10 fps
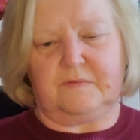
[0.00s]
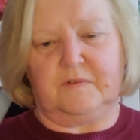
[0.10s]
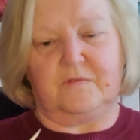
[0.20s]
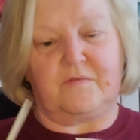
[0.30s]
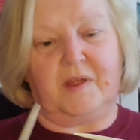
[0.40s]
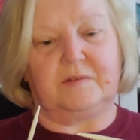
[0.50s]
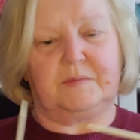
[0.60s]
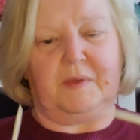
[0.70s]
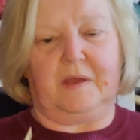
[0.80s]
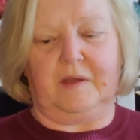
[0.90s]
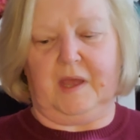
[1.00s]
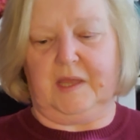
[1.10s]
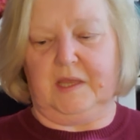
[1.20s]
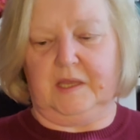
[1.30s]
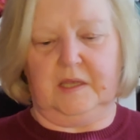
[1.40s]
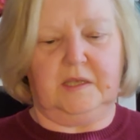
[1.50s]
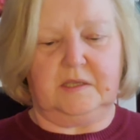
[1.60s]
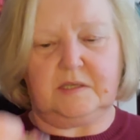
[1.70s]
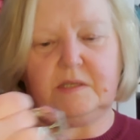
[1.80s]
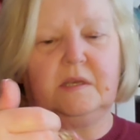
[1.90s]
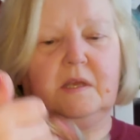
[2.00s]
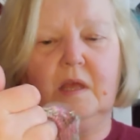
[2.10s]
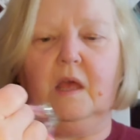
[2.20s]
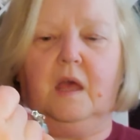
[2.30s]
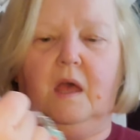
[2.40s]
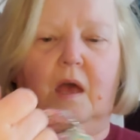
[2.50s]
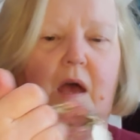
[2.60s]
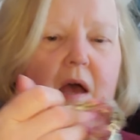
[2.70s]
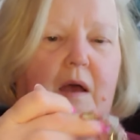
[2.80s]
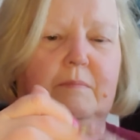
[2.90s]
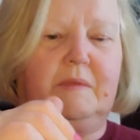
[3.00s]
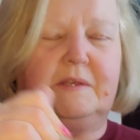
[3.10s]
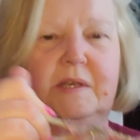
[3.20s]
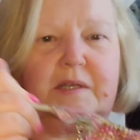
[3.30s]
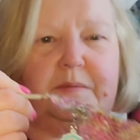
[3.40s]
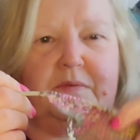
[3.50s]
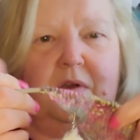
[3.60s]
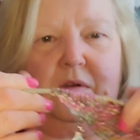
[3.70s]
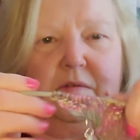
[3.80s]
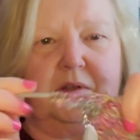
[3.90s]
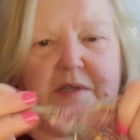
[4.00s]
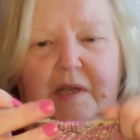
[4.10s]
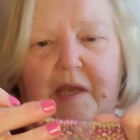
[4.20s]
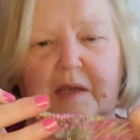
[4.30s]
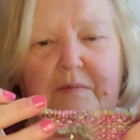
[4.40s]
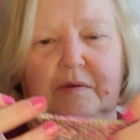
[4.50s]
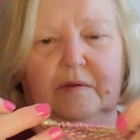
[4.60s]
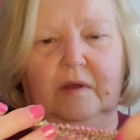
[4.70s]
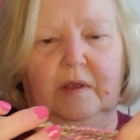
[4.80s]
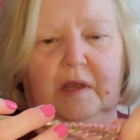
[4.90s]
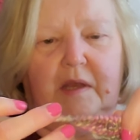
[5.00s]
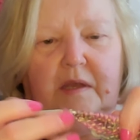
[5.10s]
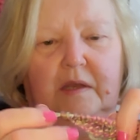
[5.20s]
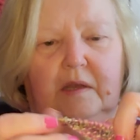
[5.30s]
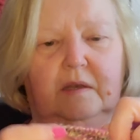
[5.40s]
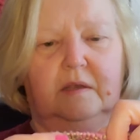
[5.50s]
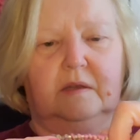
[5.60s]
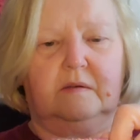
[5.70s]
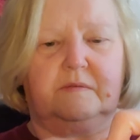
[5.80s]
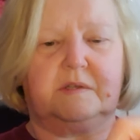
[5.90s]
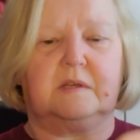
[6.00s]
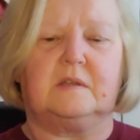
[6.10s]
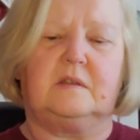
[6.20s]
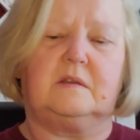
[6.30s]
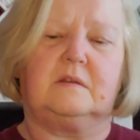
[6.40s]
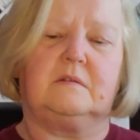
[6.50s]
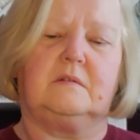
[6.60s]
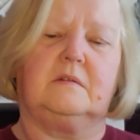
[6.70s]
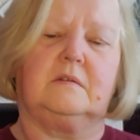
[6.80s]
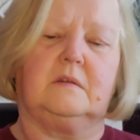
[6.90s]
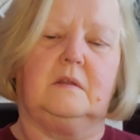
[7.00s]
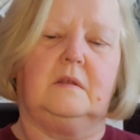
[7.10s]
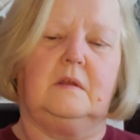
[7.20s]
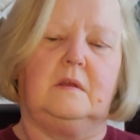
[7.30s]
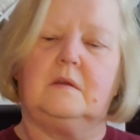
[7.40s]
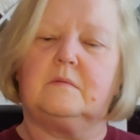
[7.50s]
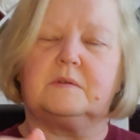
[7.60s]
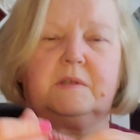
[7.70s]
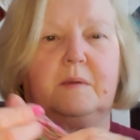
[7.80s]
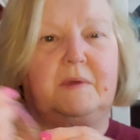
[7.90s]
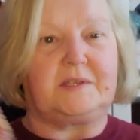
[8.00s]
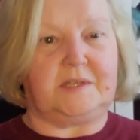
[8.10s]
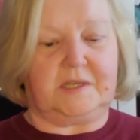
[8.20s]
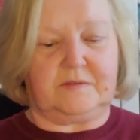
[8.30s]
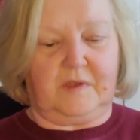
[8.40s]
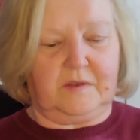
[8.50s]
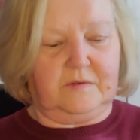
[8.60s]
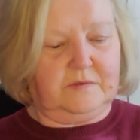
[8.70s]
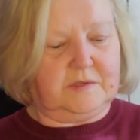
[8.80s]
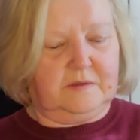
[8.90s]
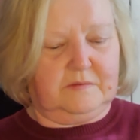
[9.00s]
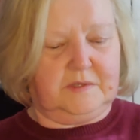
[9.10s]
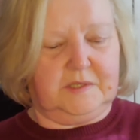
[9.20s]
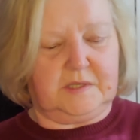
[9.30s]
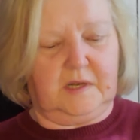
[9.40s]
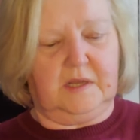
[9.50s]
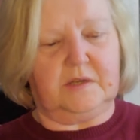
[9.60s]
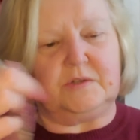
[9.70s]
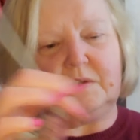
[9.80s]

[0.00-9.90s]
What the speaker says: for around about 8 years. This has a progress keeper in, and I've done, what's that, about 6 rows since I last